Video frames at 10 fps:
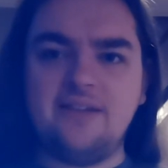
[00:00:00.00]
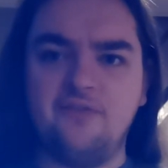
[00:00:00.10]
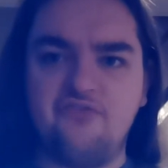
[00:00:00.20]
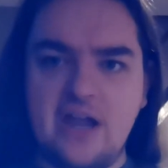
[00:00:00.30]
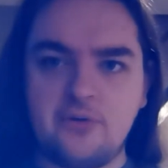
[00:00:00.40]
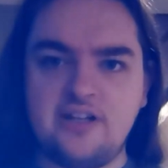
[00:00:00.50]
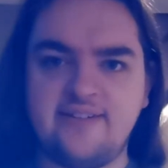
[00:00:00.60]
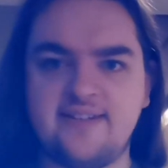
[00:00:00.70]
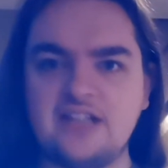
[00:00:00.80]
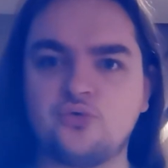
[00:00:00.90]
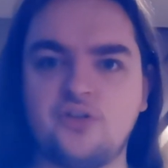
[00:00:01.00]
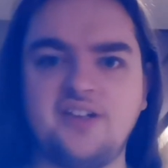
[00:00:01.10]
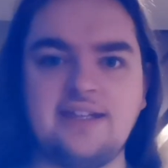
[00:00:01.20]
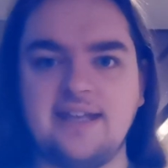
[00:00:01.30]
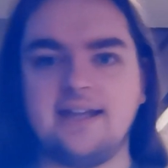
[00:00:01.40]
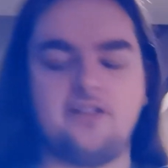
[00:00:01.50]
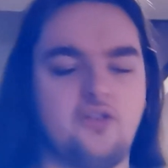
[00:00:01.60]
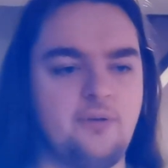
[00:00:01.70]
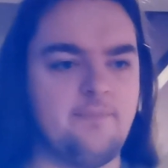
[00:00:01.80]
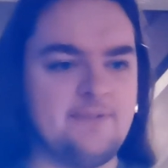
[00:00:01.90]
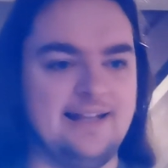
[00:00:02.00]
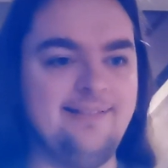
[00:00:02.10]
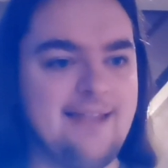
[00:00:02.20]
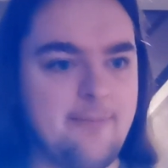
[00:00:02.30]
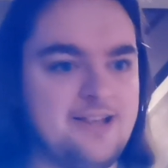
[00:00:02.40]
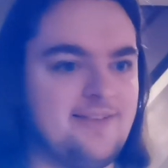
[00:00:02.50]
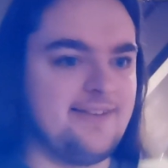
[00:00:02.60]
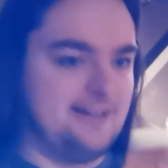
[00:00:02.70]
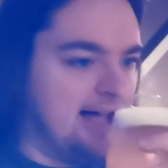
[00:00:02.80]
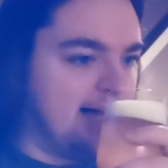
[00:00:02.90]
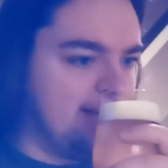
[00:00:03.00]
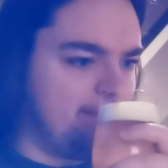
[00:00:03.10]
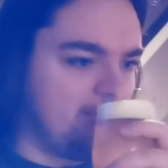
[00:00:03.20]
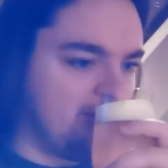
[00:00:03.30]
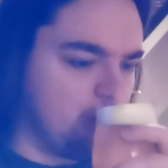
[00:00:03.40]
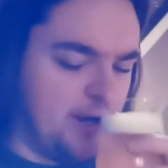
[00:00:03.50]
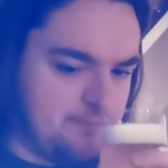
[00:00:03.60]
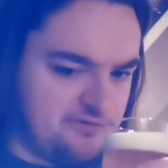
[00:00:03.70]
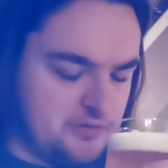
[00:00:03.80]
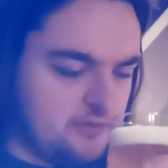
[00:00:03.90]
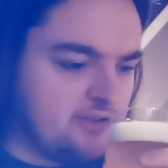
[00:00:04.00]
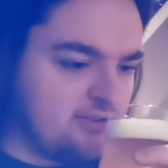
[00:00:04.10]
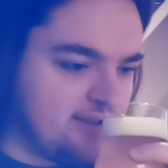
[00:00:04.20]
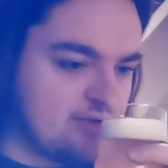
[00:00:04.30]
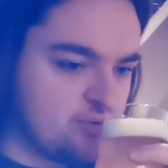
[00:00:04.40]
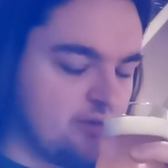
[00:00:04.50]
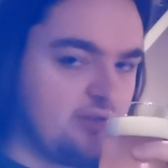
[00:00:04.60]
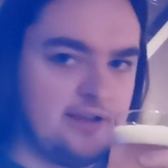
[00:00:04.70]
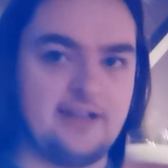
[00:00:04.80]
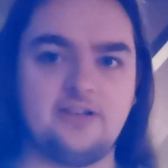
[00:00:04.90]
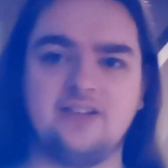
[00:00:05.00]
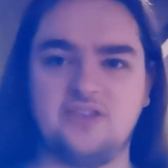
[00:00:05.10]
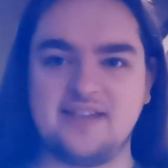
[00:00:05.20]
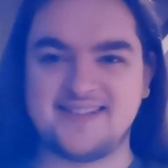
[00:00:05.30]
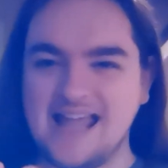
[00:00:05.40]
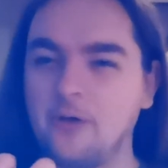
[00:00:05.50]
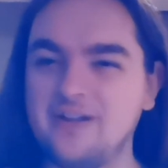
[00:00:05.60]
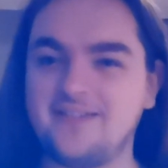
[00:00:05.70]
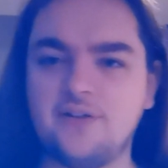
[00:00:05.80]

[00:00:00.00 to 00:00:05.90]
There's a very citrusy kick to it, like lemons, limes, grapefruits, citrus, like the, the sour